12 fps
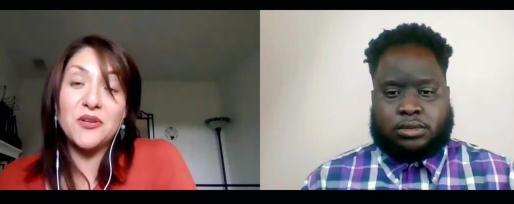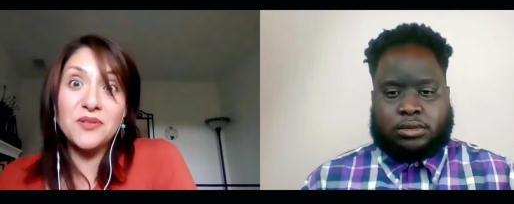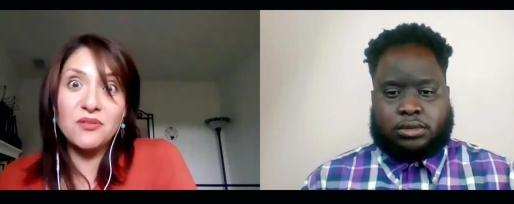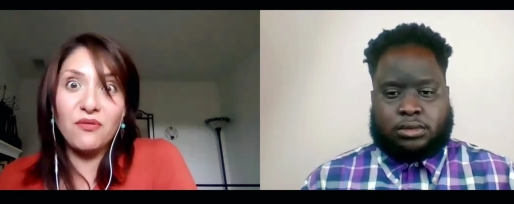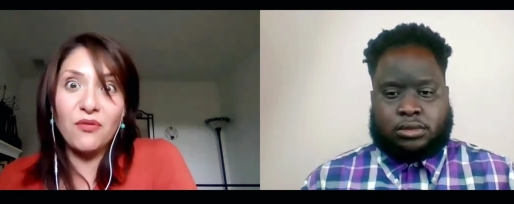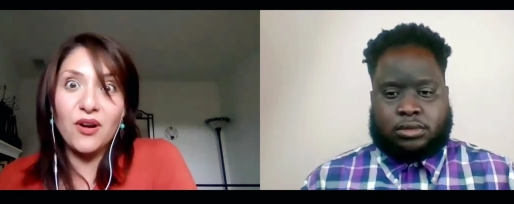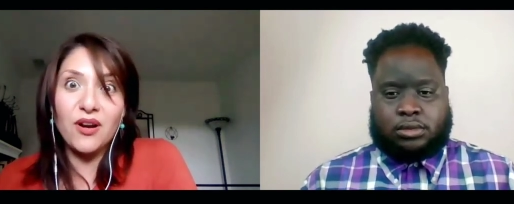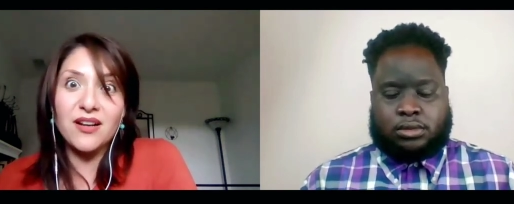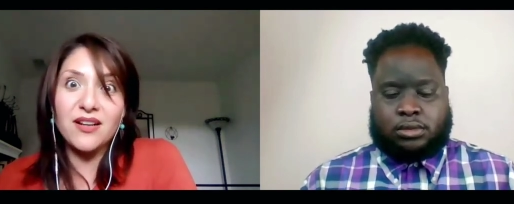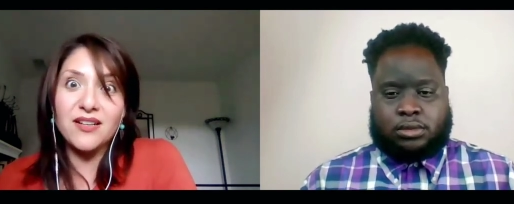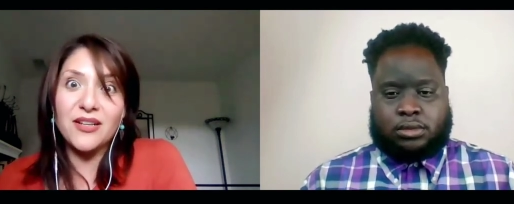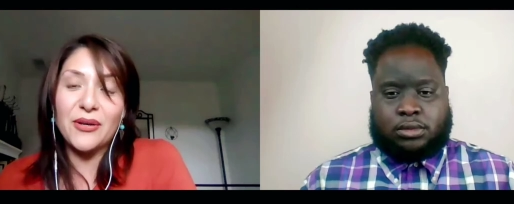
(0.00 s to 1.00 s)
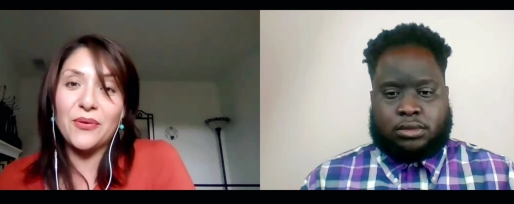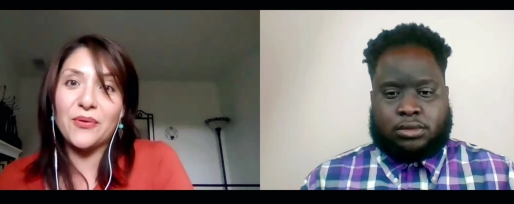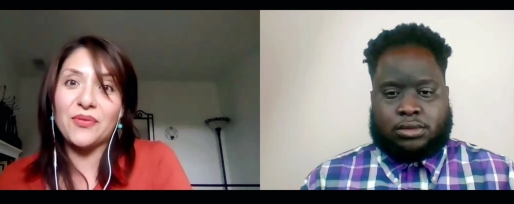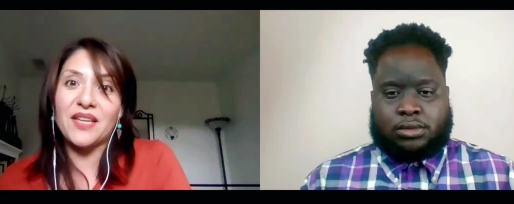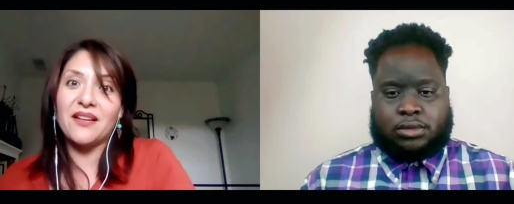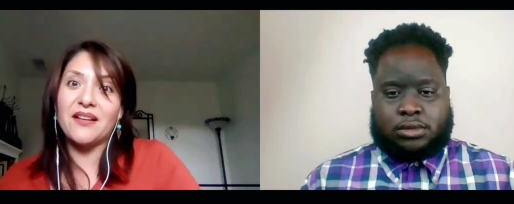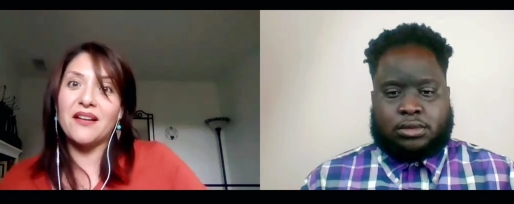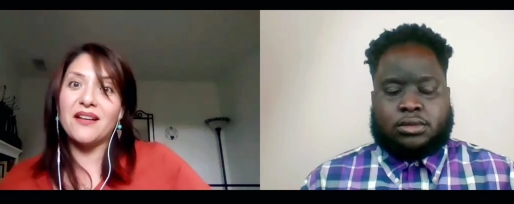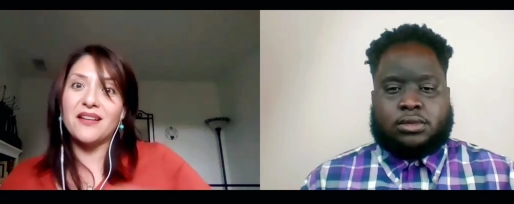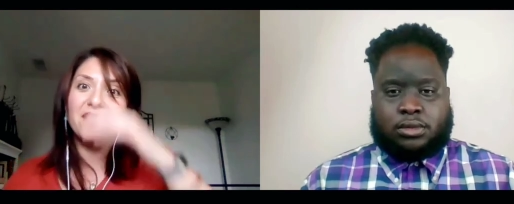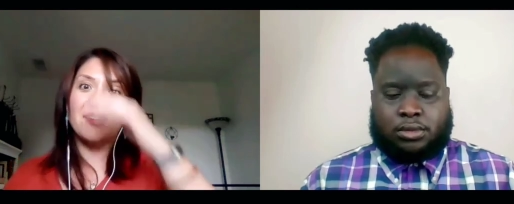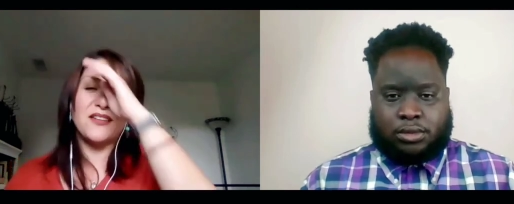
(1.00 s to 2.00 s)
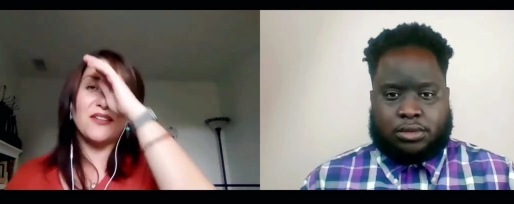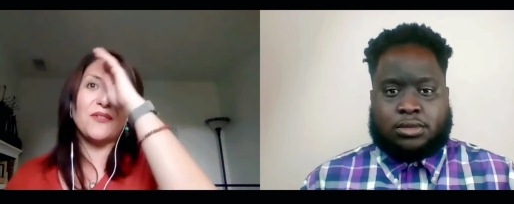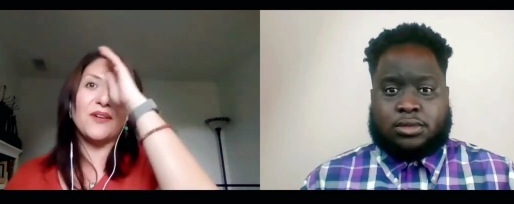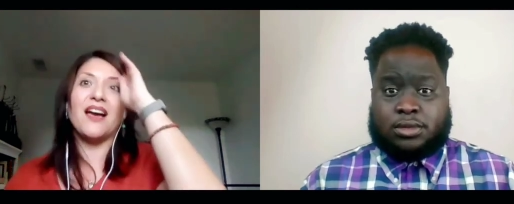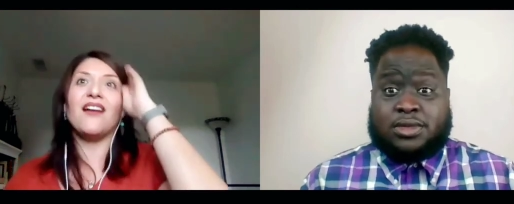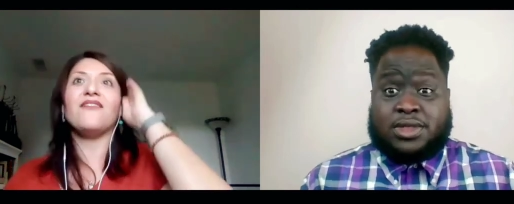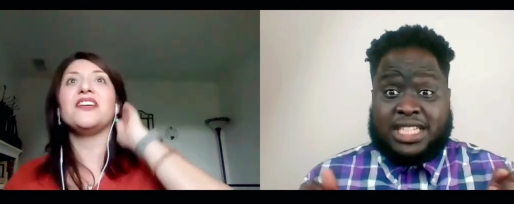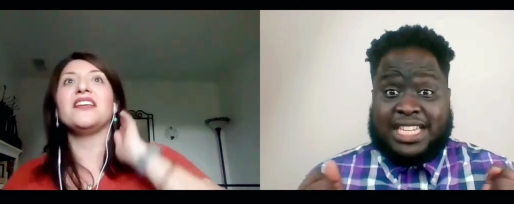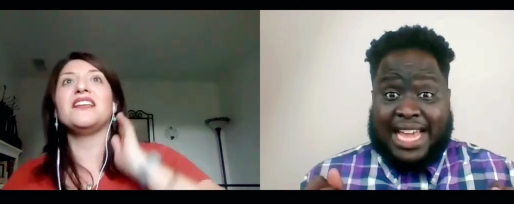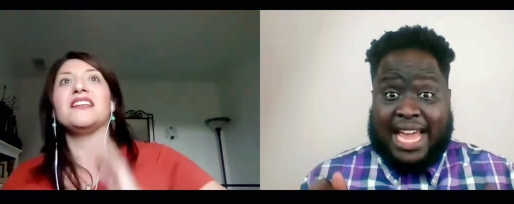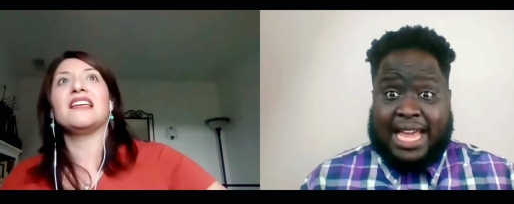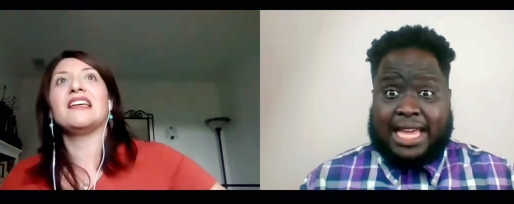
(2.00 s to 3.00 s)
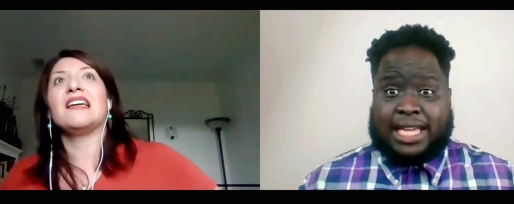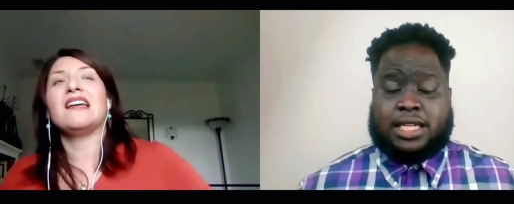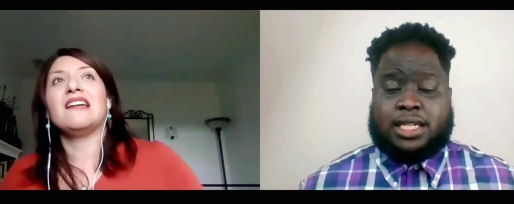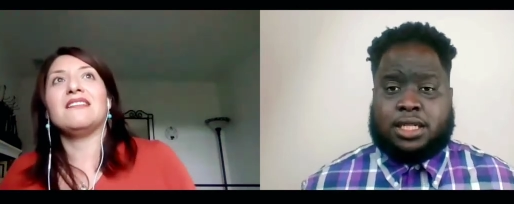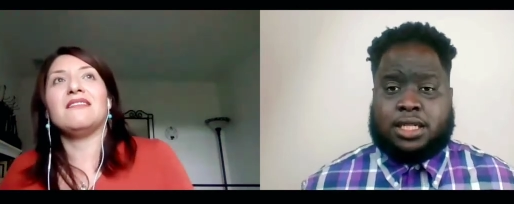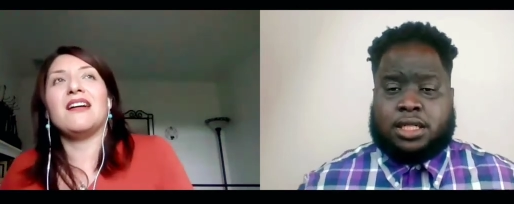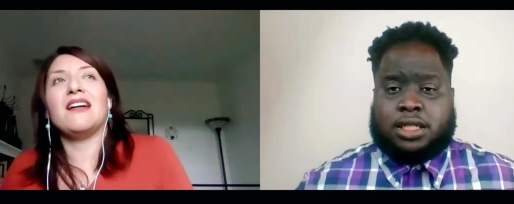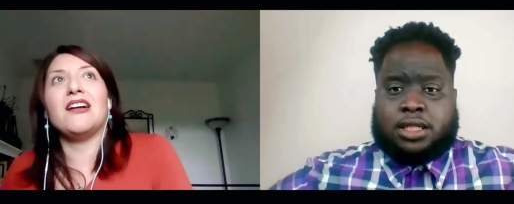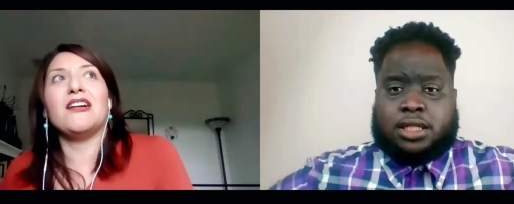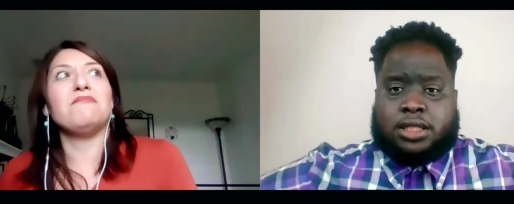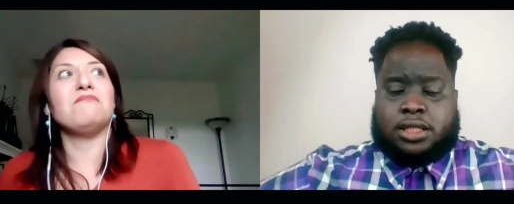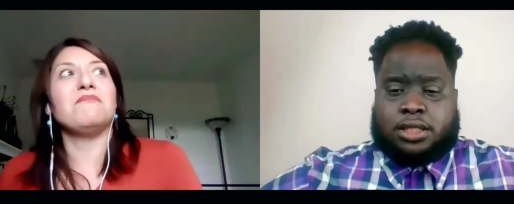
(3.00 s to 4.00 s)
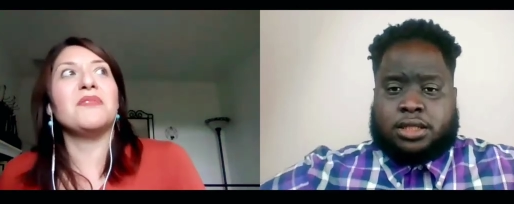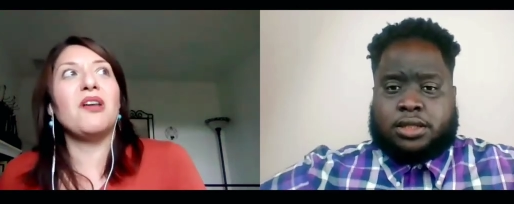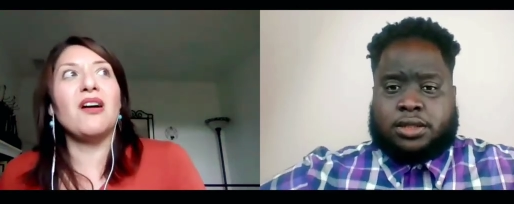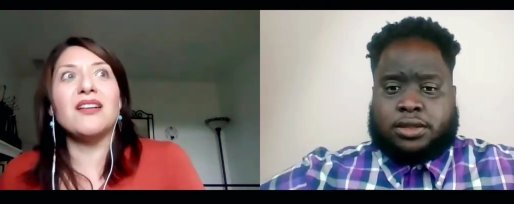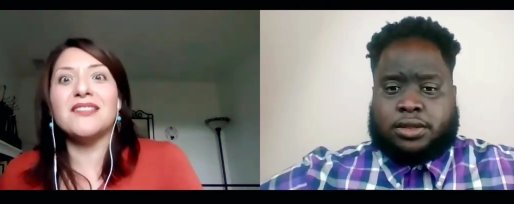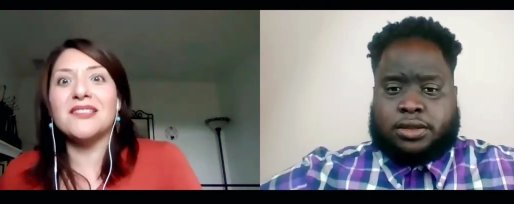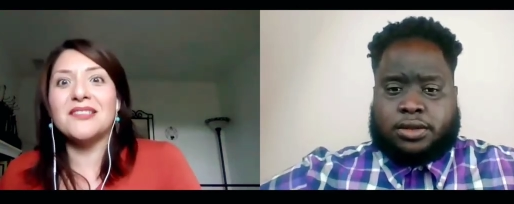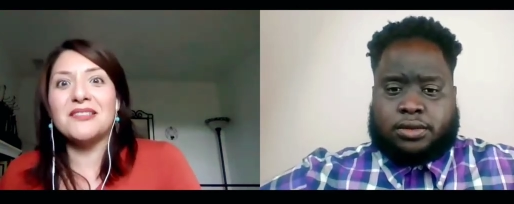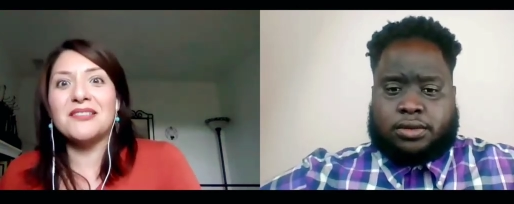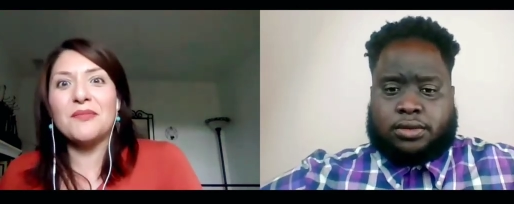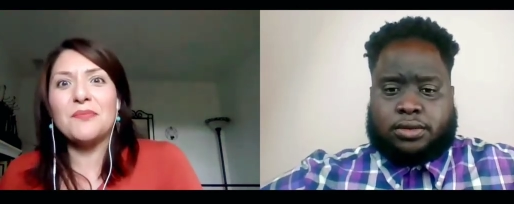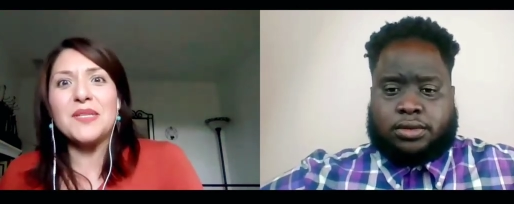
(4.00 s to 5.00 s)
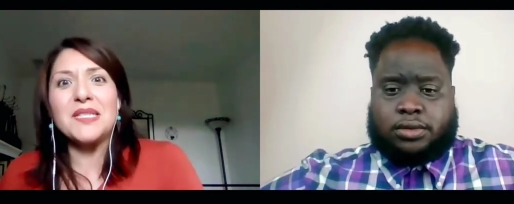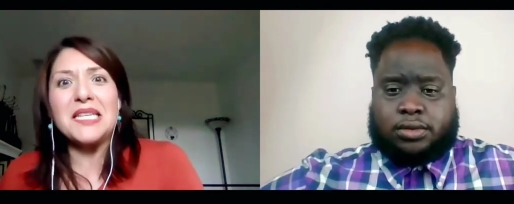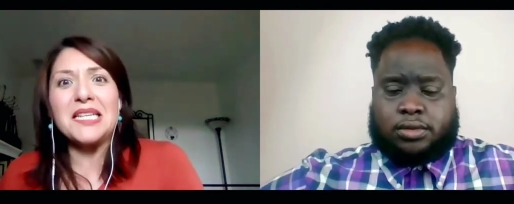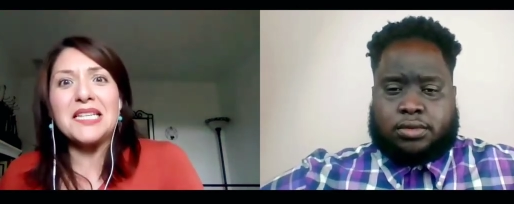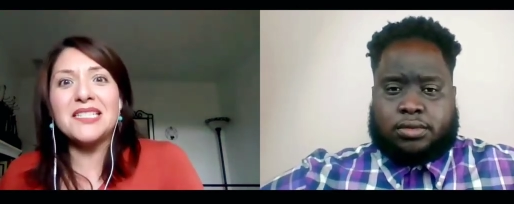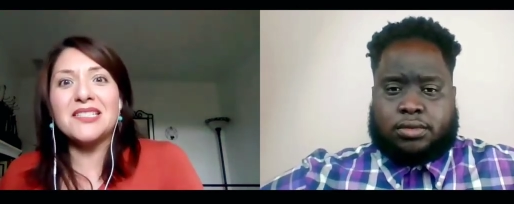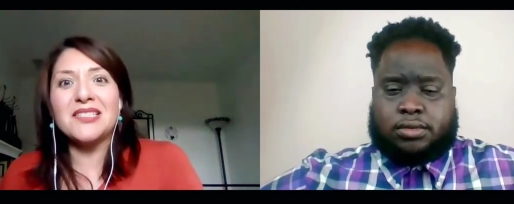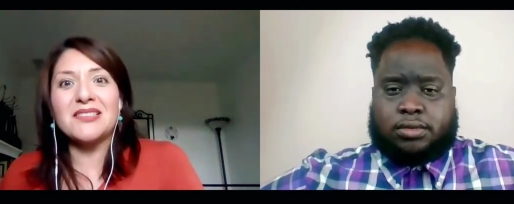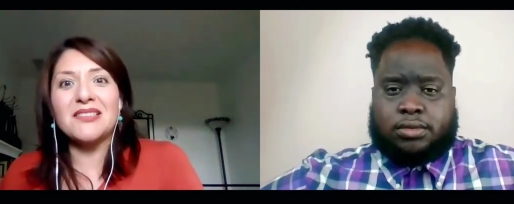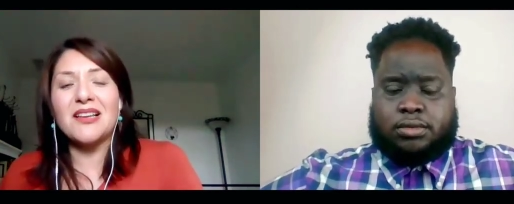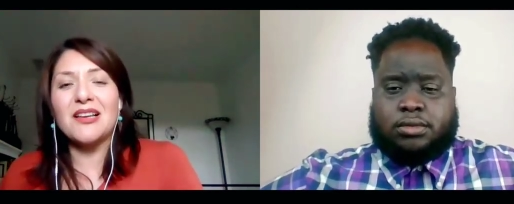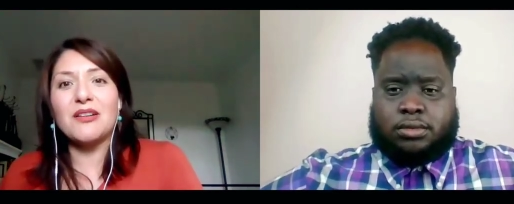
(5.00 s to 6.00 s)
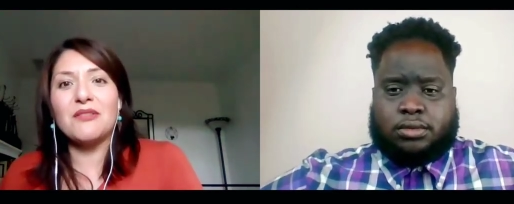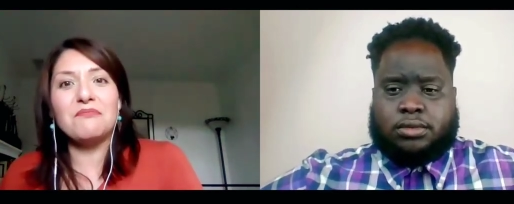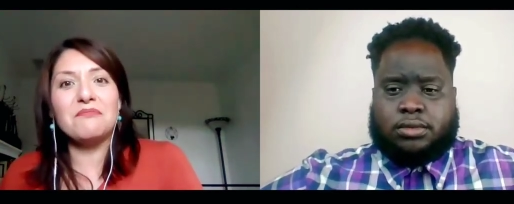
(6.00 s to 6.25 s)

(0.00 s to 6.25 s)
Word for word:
Speaker 1: so far. You know, thank God. You know, I haven't uh, lost the busyness. Um, mm-hmm.